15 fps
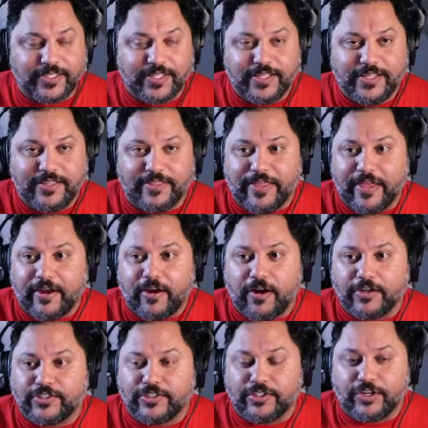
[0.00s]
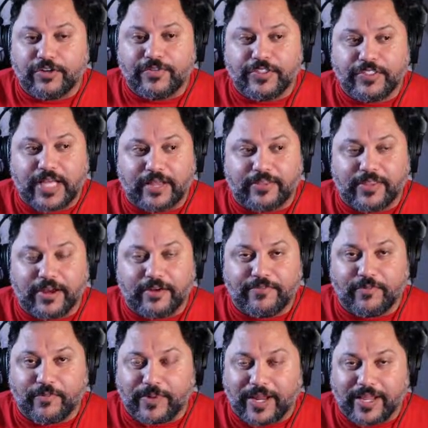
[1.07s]
There are servers out there,
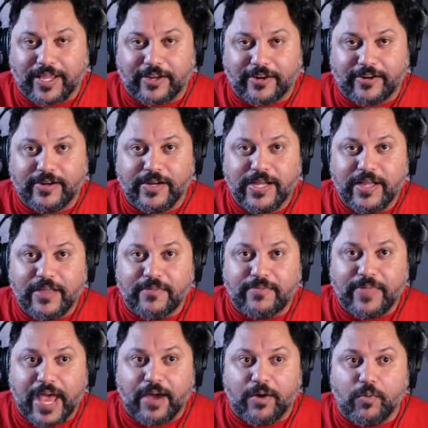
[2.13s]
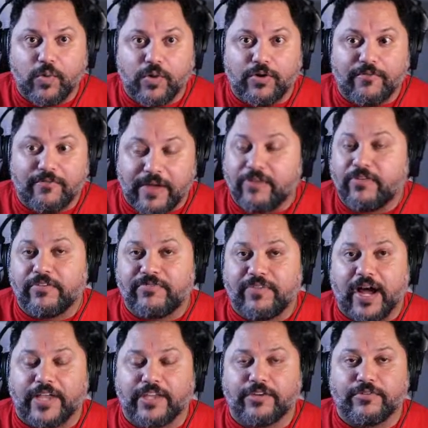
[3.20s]
from what I hear, that will verify
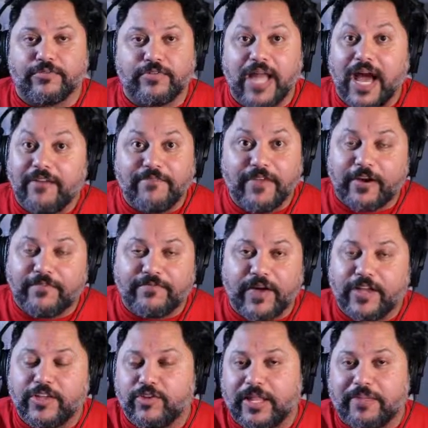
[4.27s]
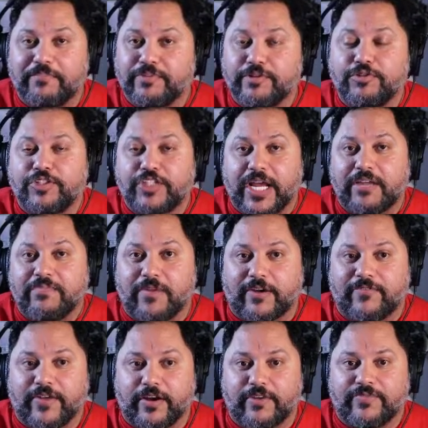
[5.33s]
you. Not verify you like blue checkmark
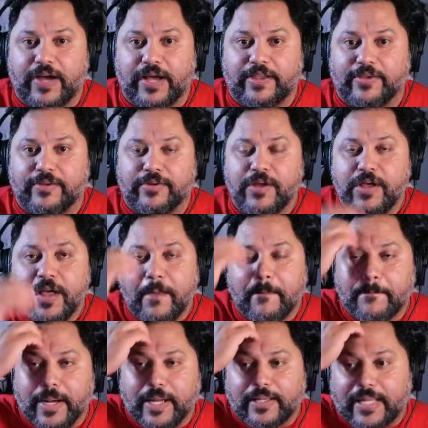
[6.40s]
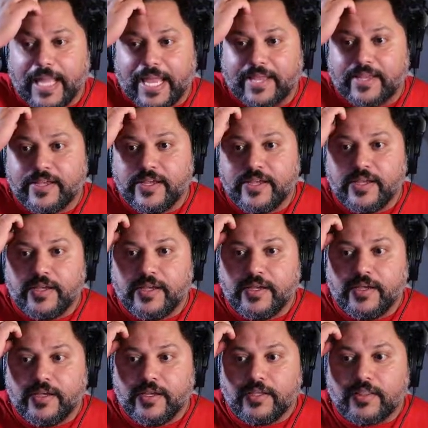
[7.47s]
verify you, but like
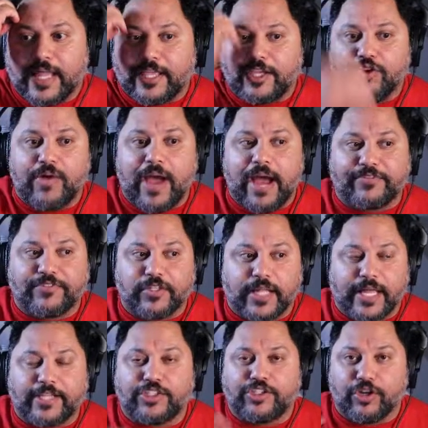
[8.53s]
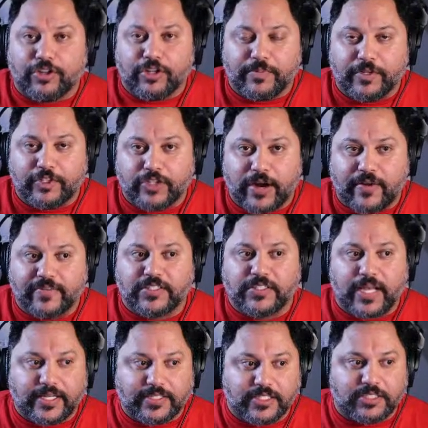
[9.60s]
you have to like show them your driver's
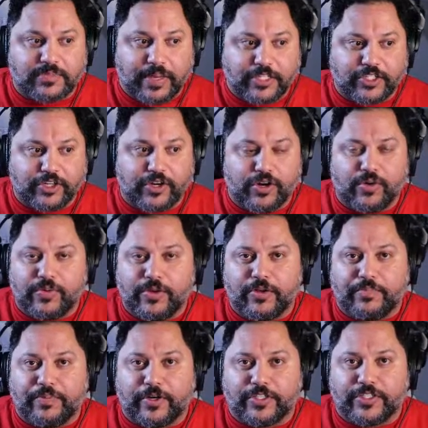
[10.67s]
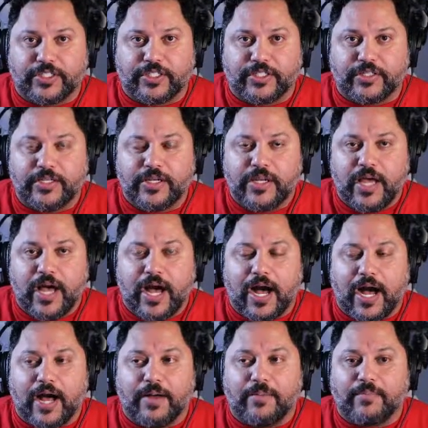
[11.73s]
license, make sure you're a real person.
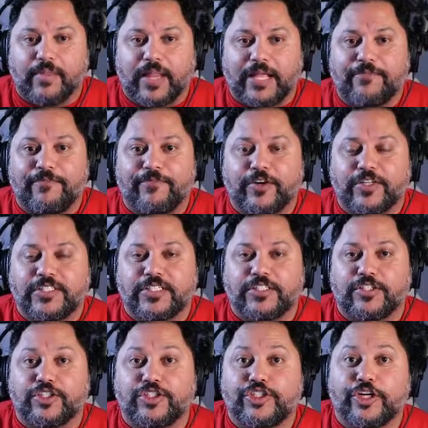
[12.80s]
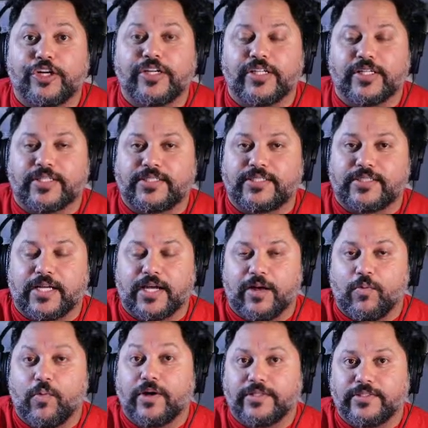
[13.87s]
Like for instance, the journalist
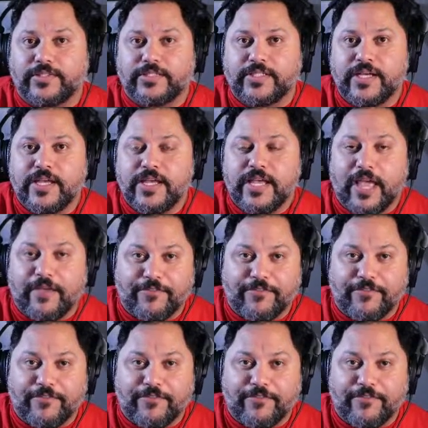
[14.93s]
ones. If you